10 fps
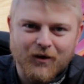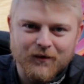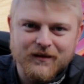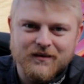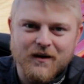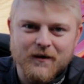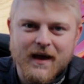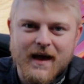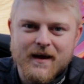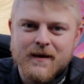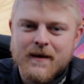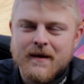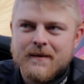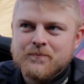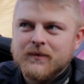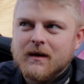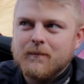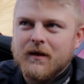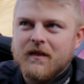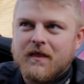Harleys are okay.
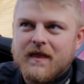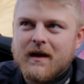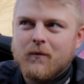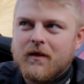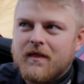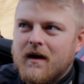But the thing with